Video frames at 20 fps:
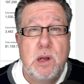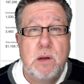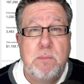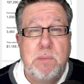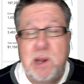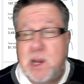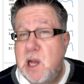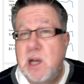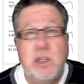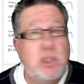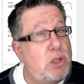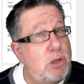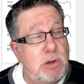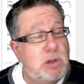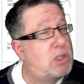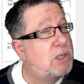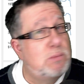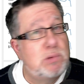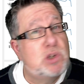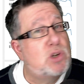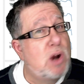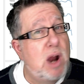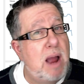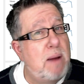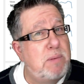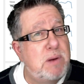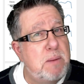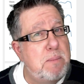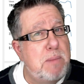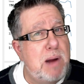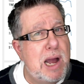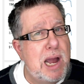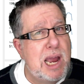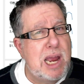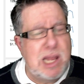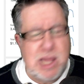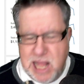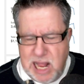because you subscribe to mine.